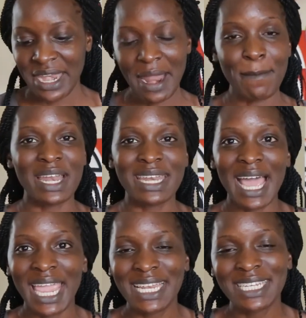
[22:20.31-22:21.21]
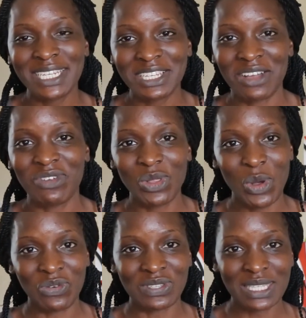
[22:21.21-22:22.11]
Number 9, travel
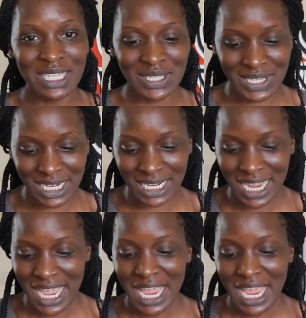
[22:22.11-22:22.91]
off-season.